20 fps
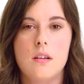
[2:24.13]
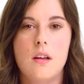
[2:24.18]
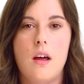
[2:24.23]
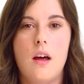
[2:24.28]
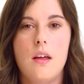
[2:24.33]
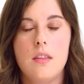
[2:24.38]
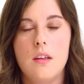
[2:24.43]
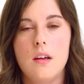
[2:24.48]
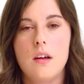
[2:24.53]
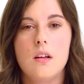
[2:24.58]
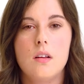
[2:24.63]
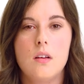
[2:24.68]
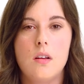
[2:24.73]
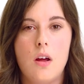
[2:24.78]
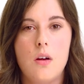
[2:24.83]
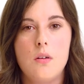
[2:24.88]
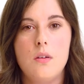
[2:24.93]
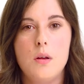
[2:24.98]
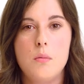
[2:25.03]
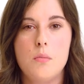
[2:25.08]
I think it'll
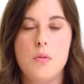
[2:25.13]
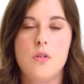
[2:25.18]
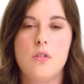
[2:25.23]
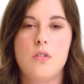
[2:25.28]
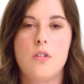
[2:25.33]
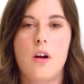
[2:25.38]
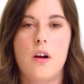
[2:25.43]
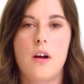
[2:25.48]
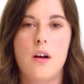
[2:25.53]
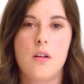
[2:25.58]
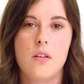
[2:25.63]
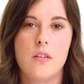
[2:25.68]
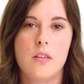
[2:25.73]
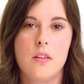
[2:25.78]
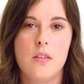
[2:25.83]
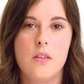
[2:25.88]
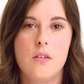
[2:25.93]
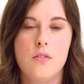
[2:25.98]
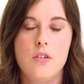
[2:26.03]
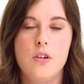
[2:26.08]
only boost our health
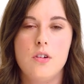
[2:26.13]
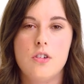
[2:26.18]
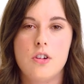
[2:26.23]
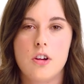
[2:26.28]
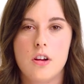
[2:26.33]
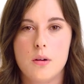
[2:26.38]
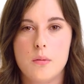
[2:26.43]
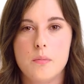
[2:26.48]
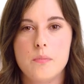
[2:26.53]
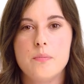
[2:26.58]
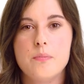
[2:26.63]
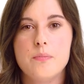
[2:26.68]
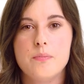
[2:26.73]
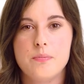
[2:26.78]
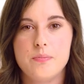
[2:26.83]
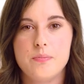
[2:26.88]
in the future.